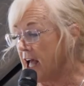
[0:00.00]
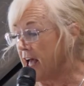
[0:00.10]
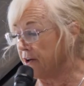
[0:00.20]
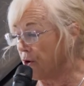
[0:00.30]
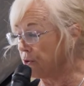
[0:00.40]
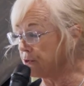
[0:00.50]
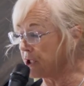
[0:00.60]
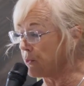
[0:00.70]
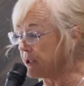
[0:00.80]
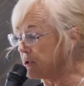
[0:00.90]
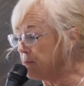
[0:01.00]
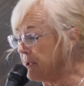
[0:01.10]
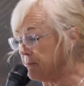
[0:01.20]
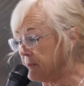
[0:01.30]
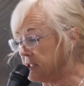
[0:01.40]
and ongoing
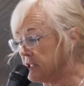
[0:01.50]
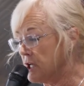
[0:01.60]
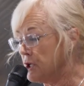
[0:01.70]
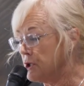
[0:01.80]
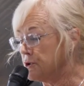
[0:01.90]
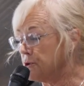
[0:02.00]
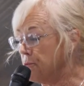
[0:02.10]
commitment to